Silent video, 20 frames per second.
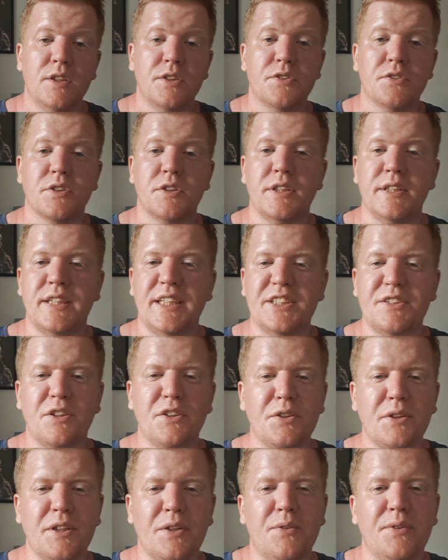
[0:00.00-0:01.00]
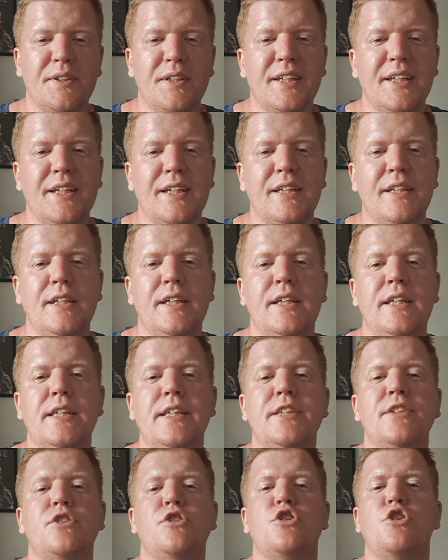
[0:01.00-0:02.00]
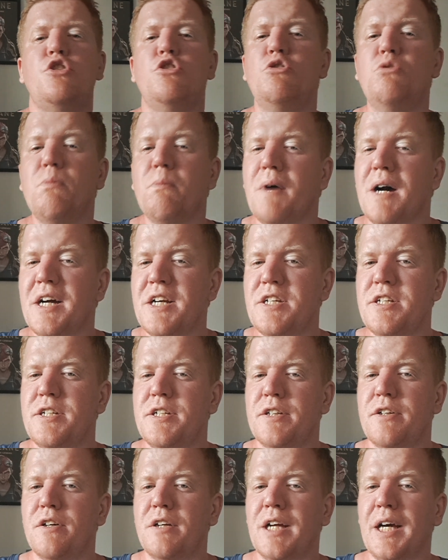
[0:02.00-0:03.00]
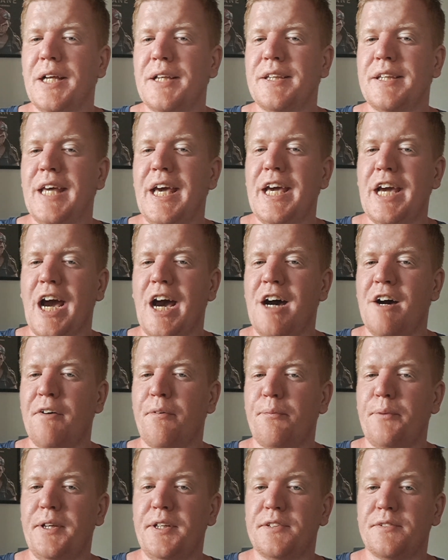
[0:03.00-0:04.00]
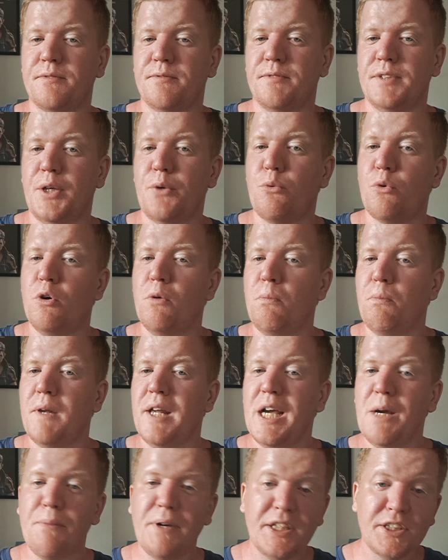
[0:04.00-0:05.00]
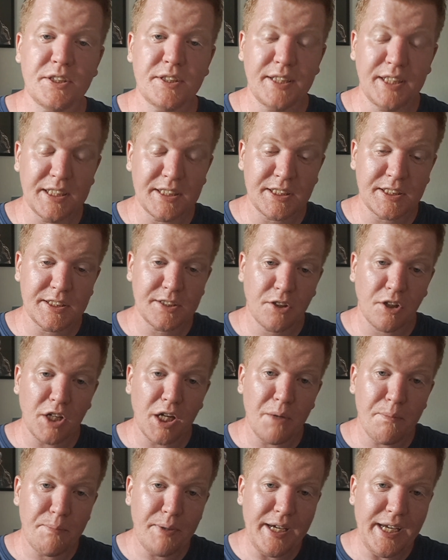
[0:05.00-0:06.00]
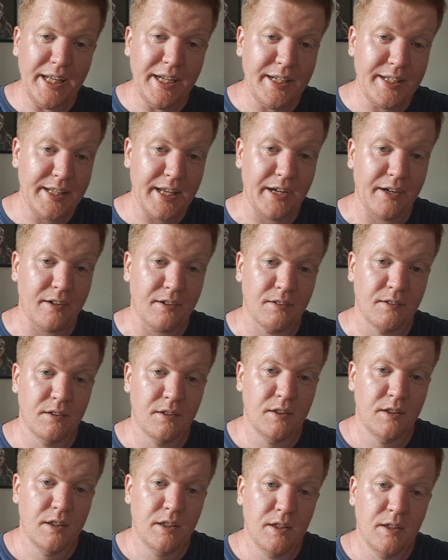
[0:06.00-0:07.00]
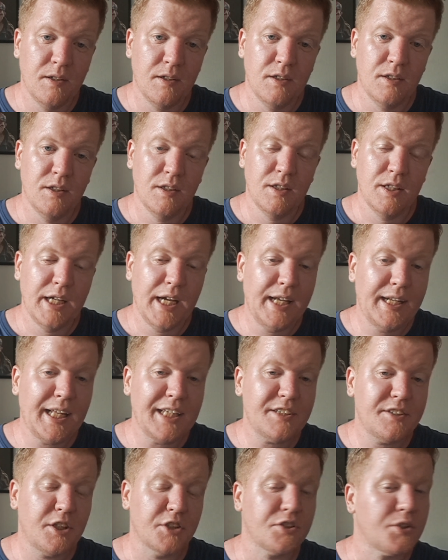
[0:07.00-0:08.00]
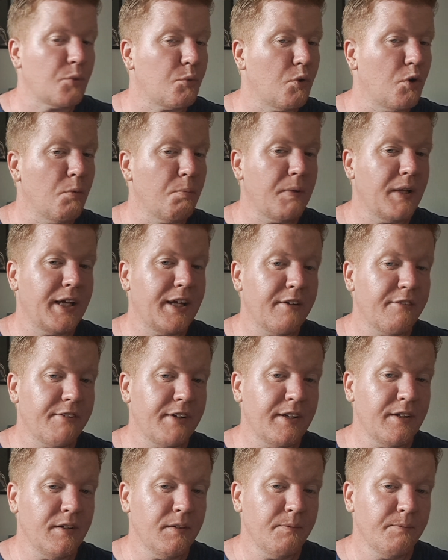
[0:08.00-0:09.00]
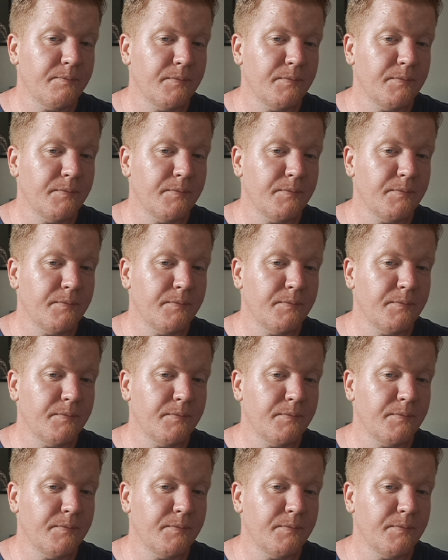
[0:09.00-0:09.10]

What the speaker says: So it's not too much gonna take off the role playing, but it's gonna be there, and that's just a role playing thing.